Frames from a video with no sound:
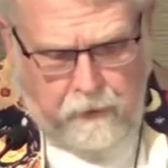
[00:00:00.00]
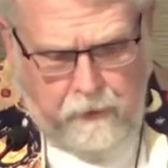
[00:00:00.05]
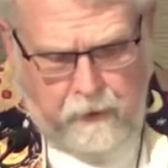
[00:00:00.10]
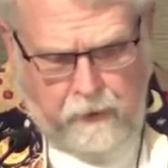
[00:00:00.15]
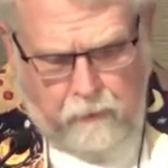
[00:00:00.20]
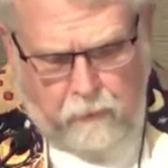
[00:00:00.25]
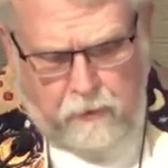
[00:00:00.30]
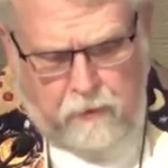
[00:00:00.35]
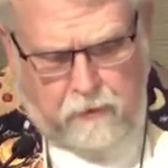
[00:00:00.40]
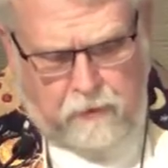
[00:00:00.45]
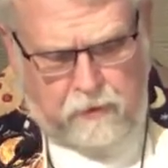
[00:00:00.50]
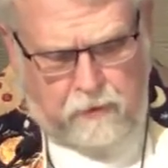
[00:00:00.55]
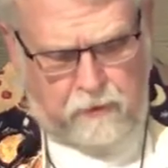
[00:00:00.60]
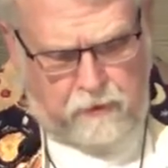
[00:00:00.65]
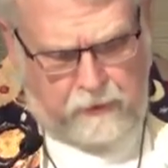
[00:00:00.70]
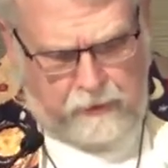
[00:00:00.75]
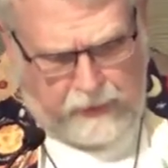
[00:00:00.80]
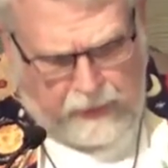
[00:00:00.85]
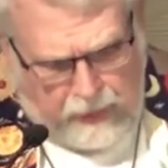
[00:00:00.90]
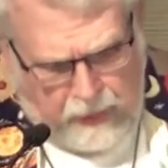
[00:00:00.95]
It was
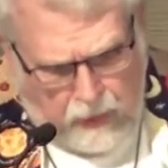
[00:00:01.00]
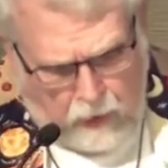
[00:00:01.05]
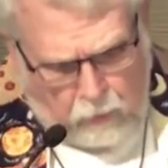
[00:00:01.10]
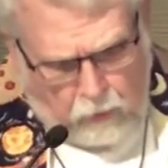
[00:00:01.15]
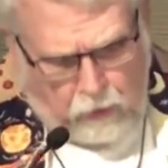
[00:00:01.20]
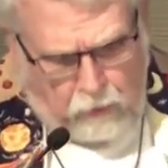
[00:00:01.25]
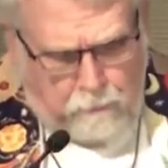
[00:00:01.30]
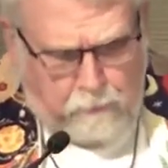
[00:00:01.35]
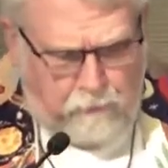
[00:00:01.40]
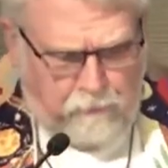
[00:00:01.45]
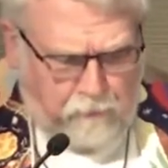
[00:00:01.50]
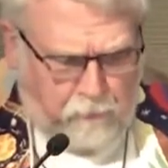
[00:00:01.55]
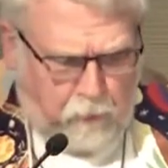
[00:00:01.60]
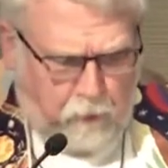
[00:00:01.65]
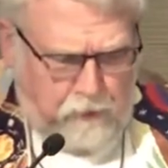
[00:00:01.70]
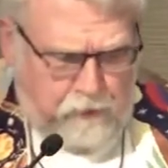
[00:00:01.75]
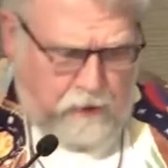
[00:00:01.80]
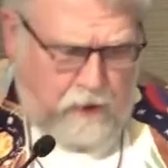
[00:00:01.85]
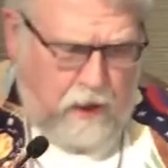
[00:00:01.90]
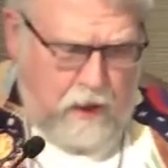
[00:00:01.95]
the hour
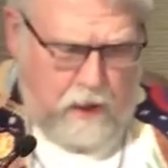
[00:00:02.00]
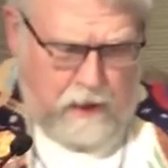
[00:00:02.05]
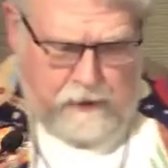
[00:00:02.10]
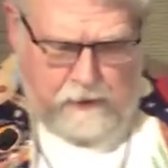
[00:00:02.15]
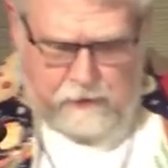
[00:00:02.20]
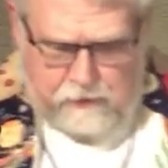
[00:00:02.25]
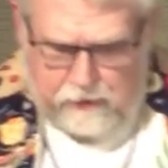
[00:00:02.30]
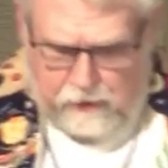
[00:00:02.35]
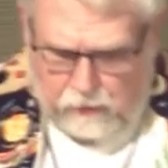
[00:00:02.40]
before dawn as